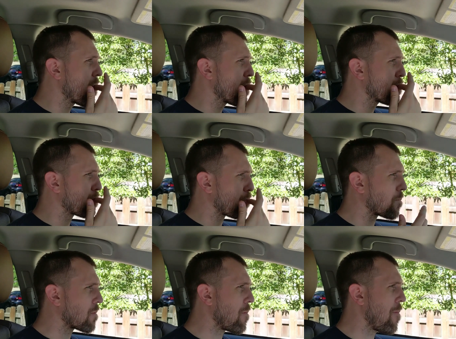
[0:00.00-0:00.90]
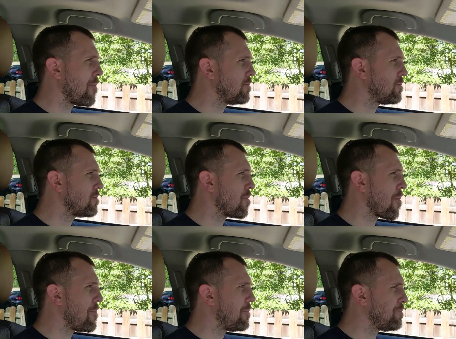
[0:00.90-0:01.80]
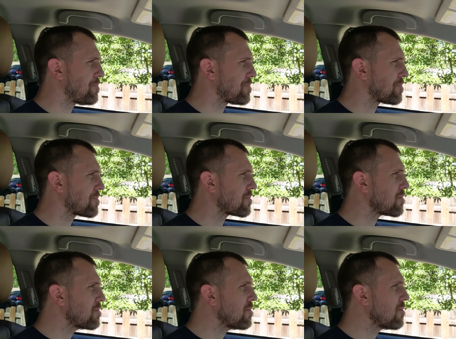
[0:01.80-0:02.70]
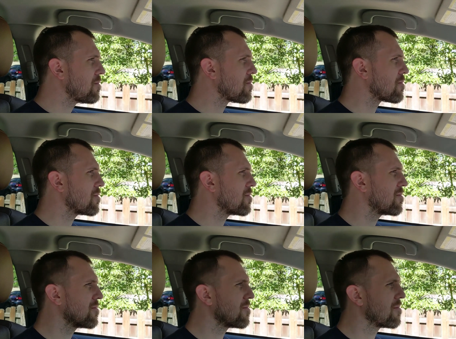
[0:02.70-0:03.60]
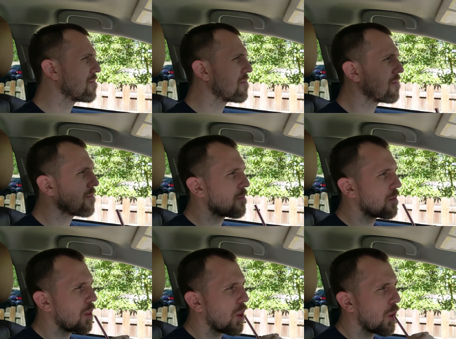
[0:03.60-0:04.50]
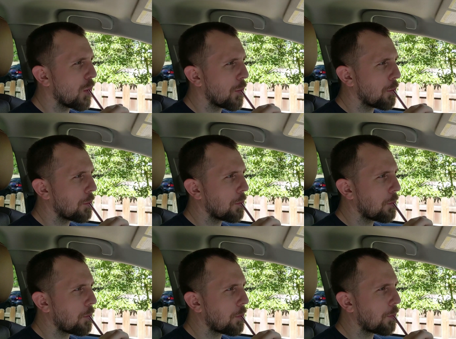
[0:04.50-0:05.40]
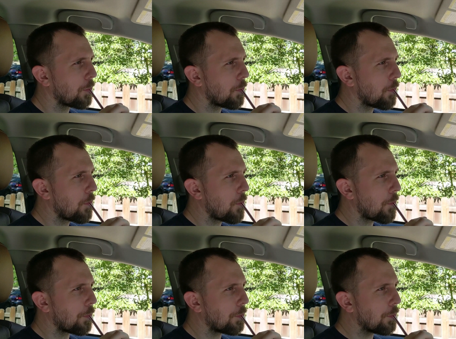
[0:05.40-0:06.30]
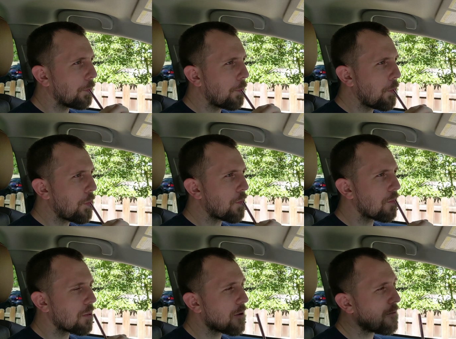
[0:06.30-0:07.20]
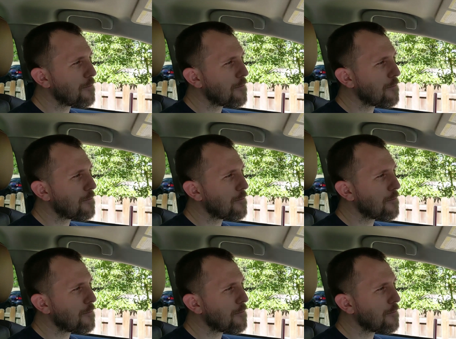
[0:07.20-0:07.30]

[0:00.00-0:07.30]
(silence)